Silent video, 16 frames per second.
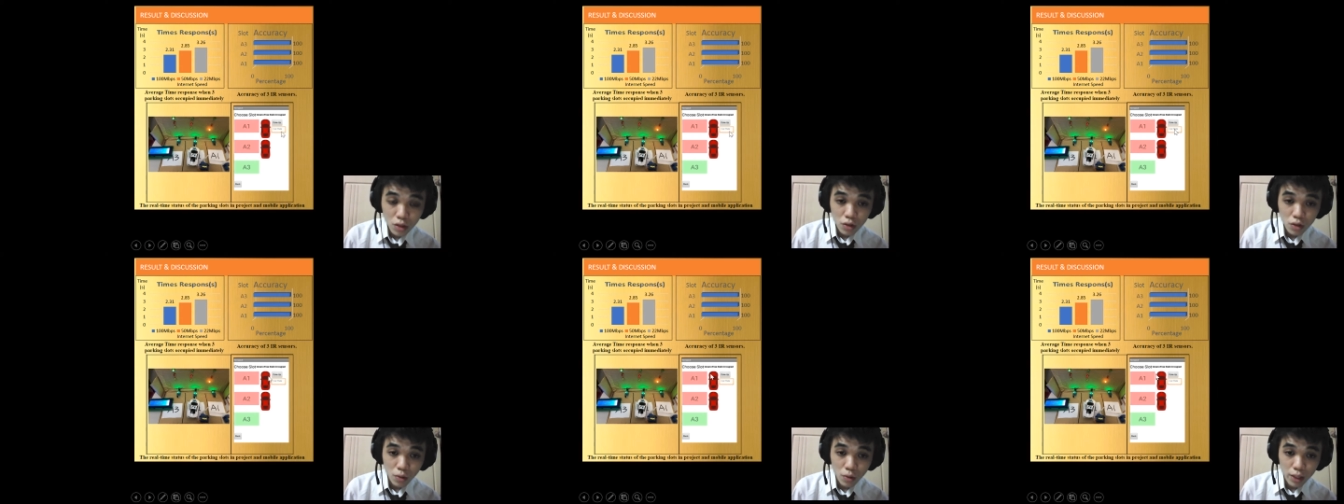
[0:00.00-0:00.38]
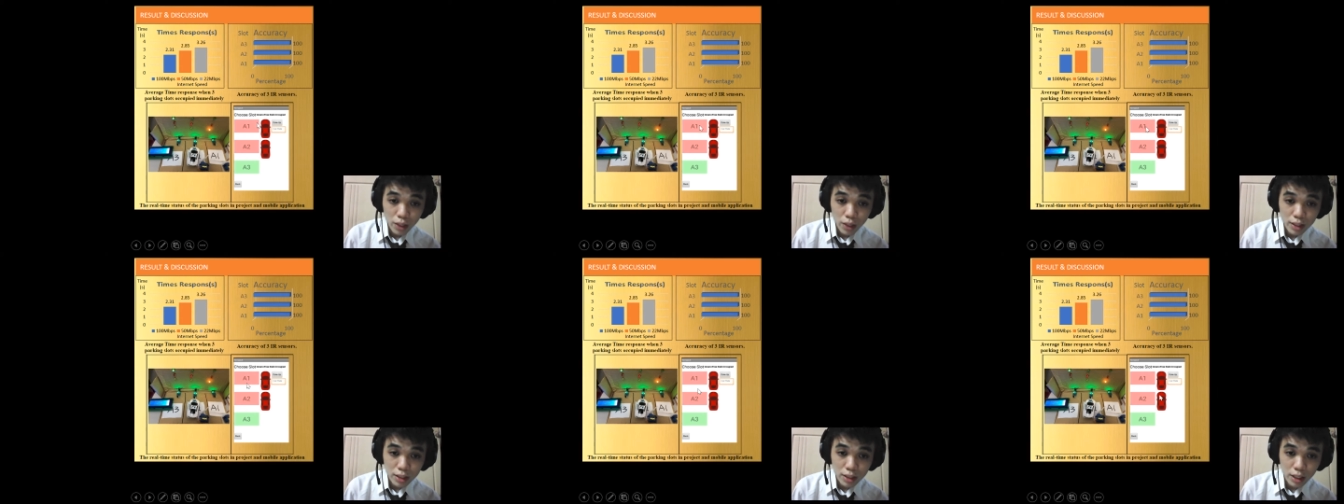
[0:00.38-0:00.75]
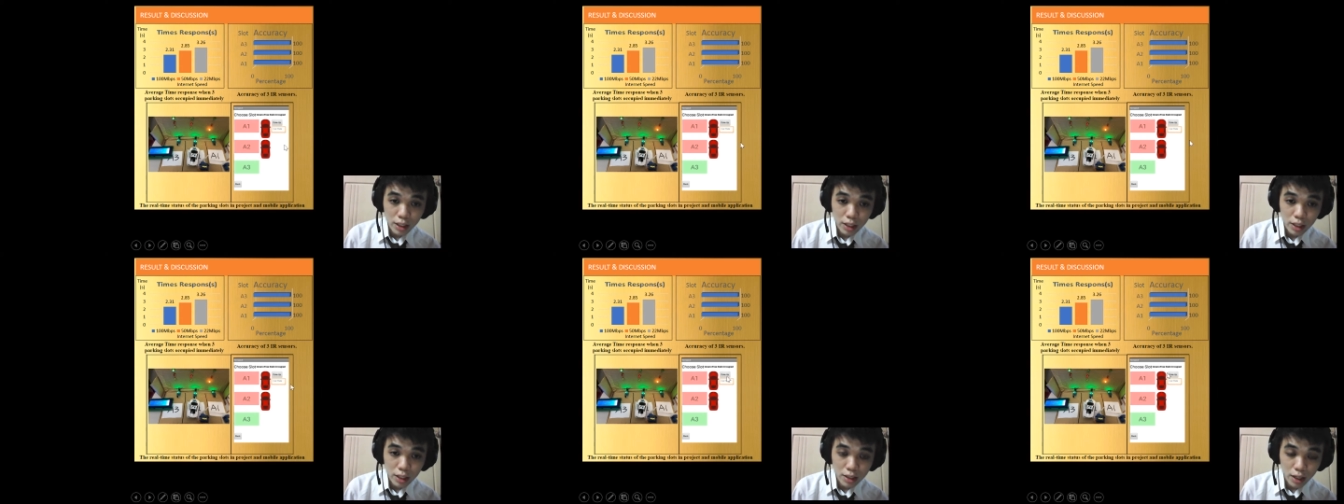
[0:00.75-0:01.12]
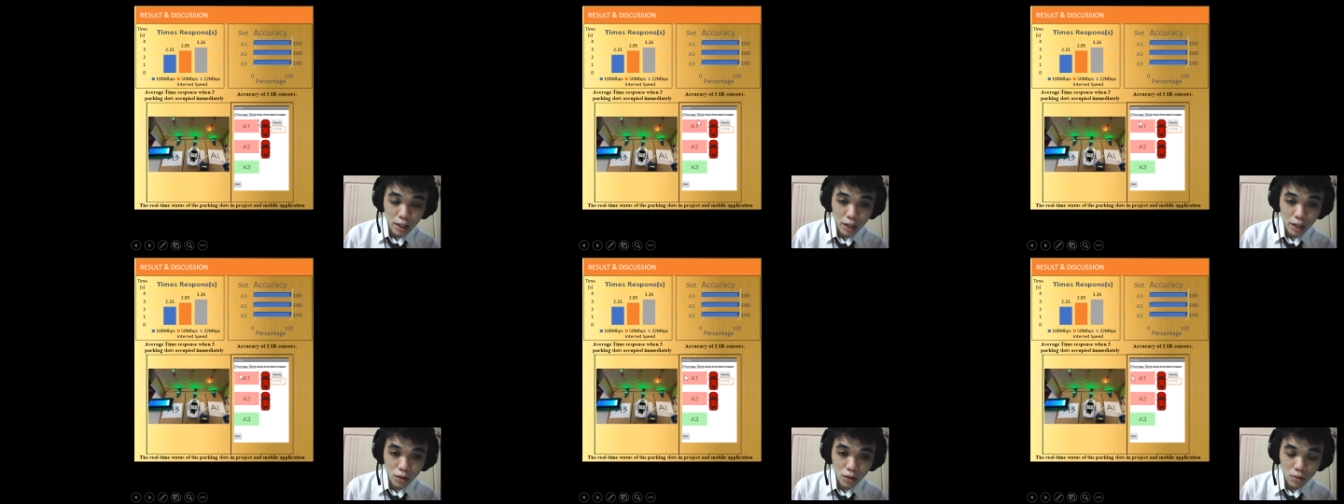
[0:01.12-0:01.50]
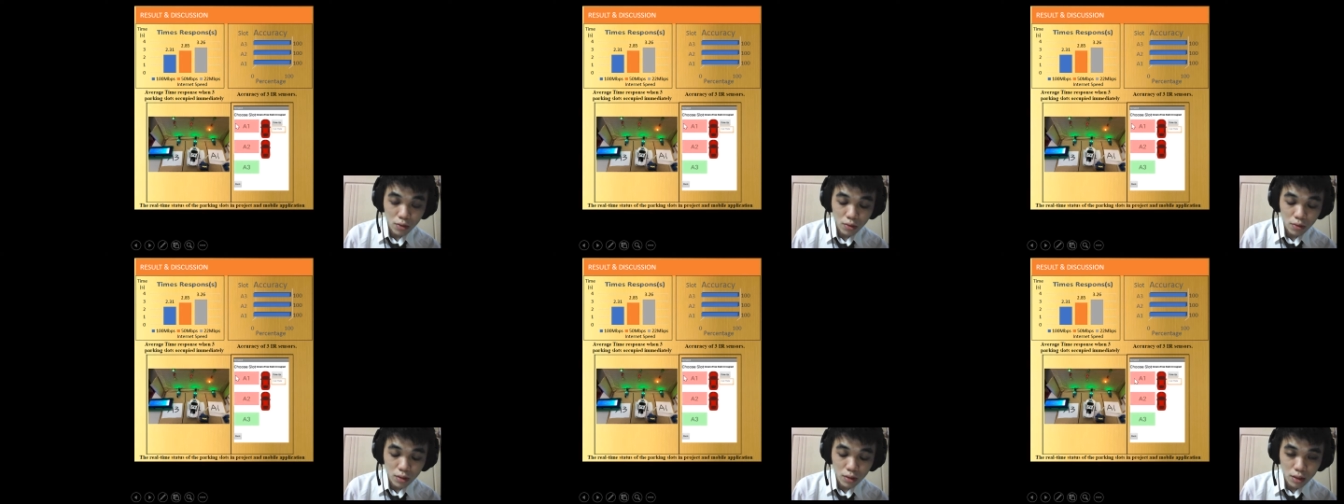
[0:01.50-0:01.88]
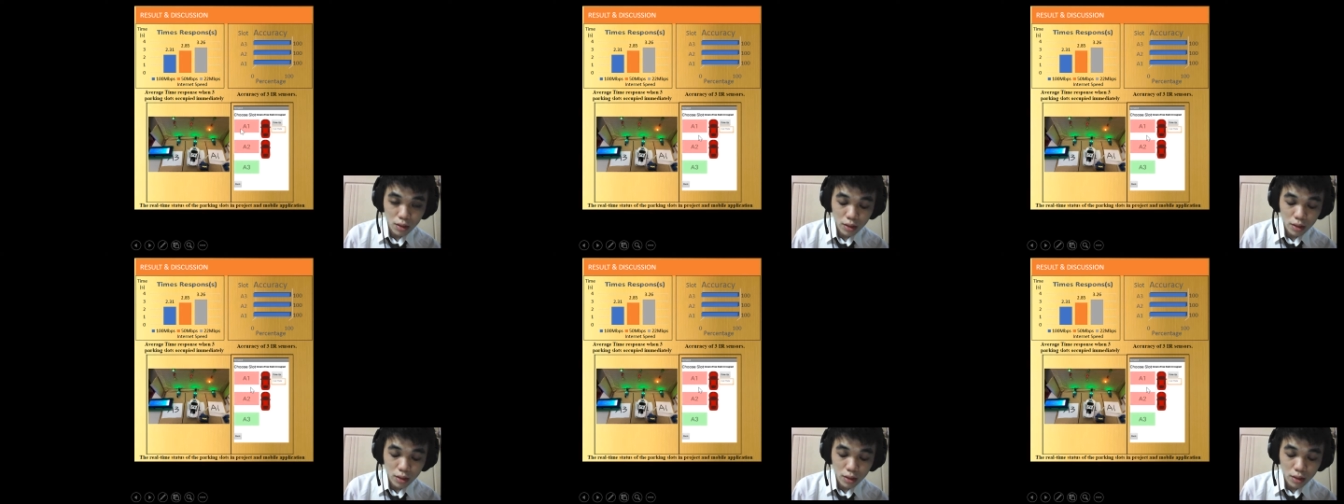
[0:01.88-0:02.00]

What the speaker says: So we can see here is the yellow,